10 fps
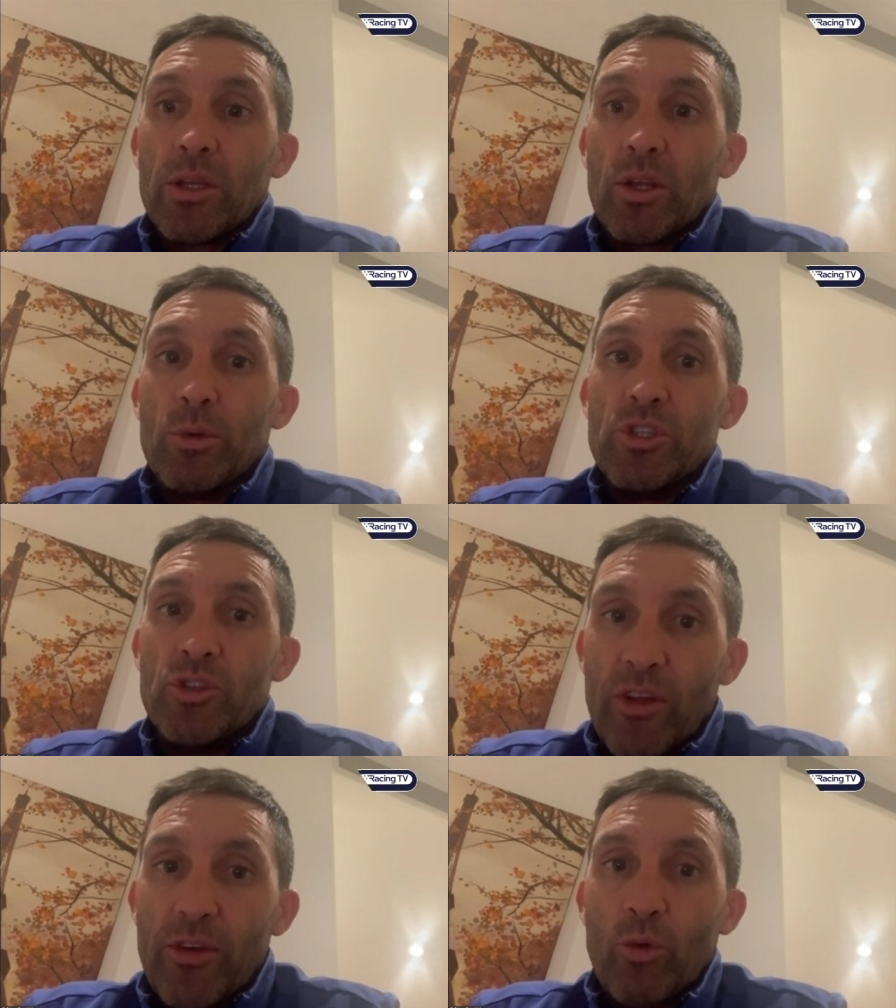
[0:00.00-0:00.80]
there was
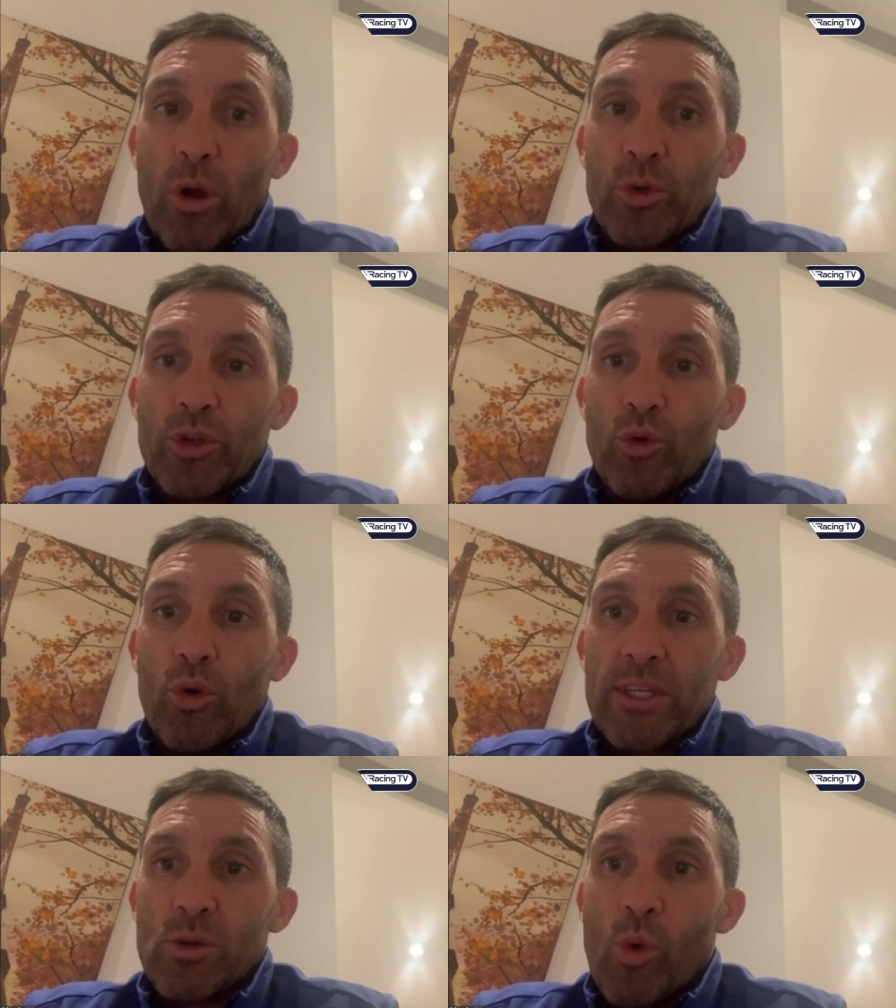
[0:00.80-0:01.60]
nothing wrong with the
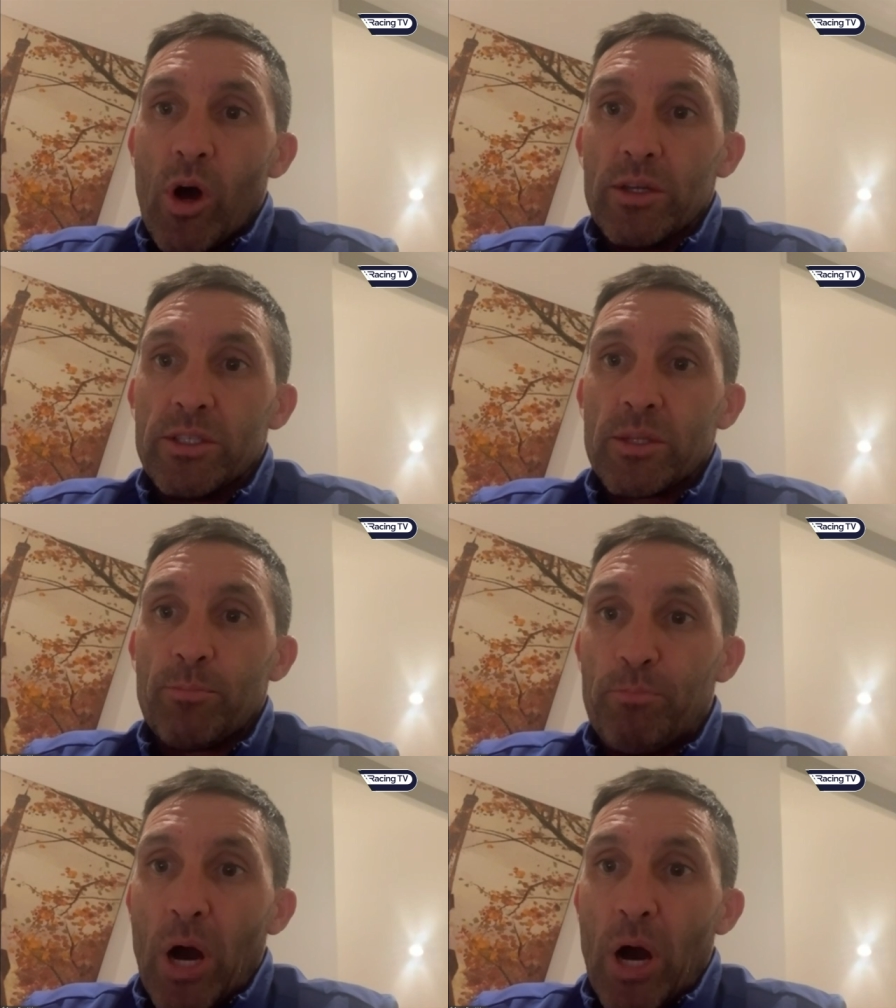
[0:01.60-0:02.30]
rule as it was.